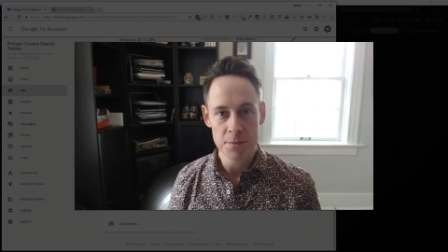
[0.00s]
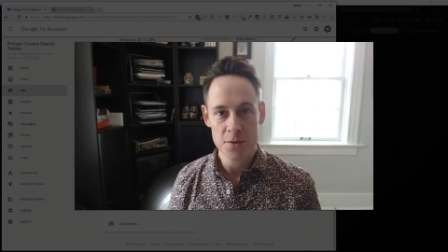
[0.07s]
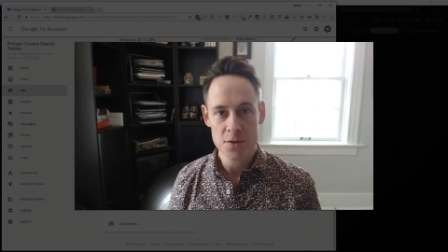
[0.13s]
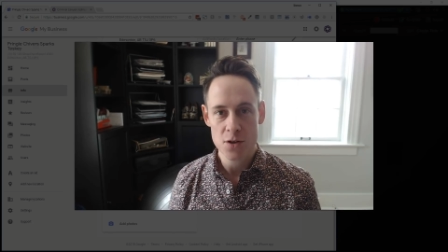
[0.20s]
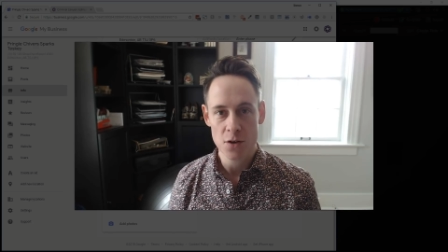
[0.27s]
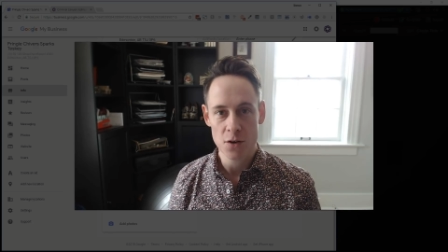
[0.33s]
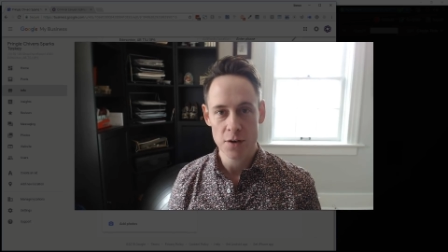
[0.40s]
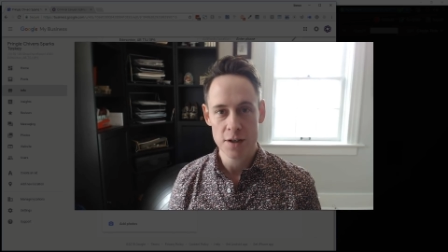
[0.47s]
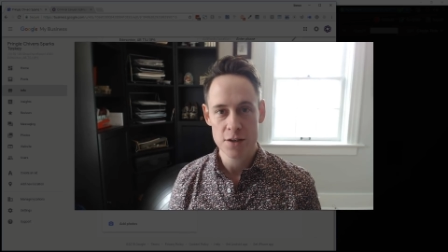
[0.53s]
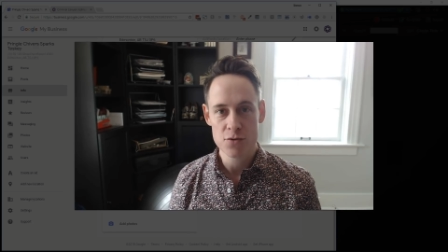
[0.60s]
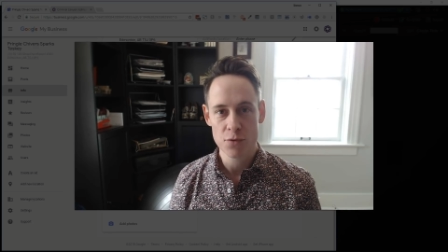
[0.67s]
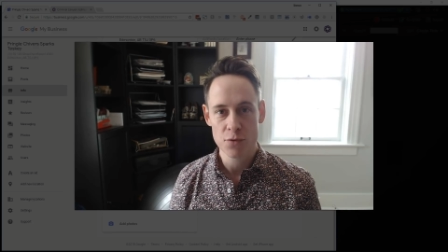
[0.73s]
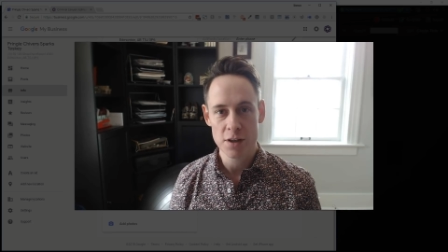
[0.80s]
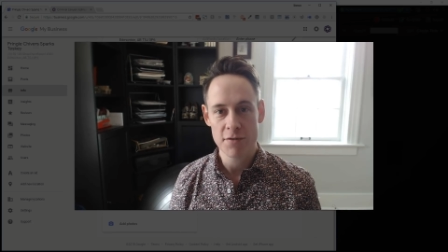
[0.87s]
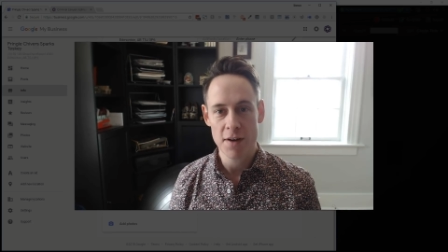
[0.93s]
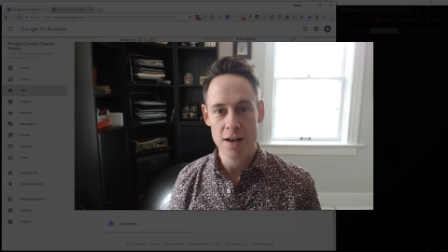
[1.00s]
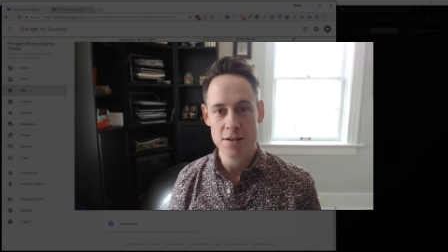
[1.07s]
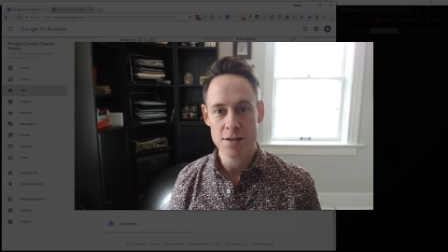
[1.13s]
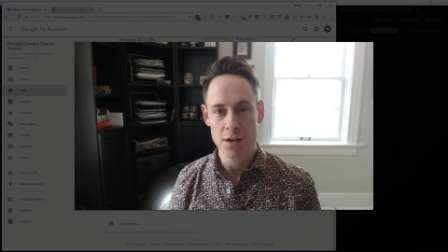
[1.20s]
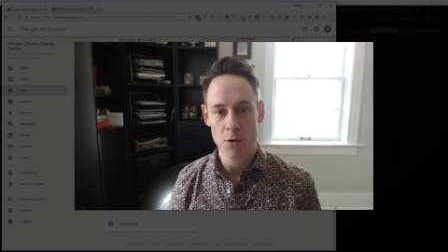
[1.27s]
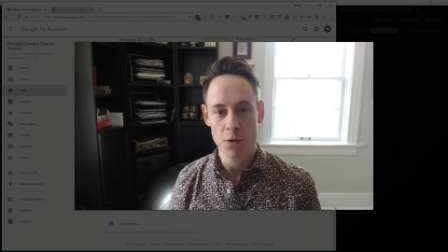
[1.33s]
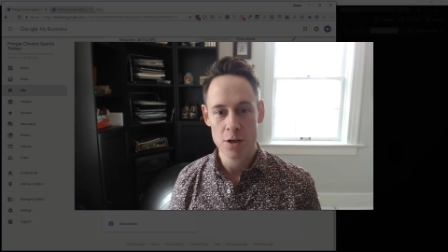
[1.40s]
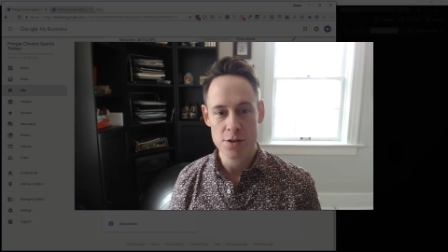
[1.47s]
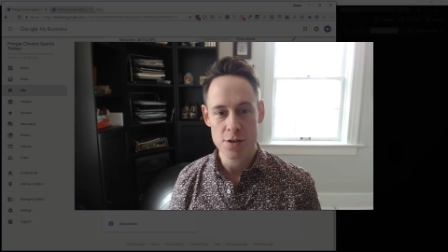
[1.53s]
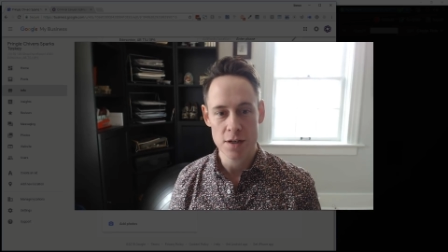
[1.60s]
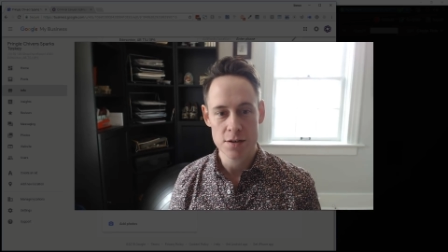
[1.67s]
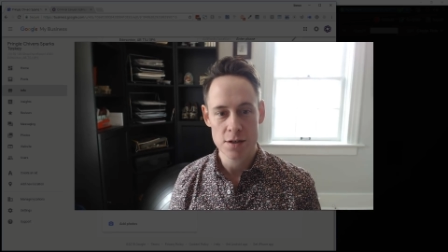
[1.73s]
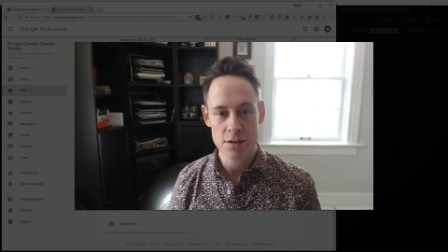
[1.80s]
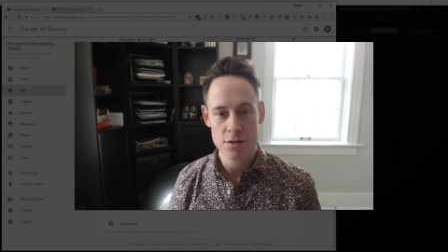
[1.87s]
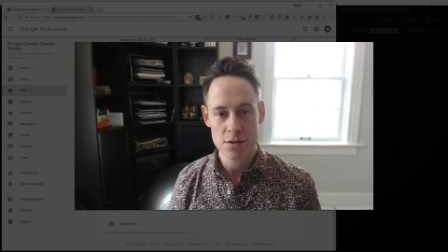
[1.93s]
So it's really fascinating. Watch this.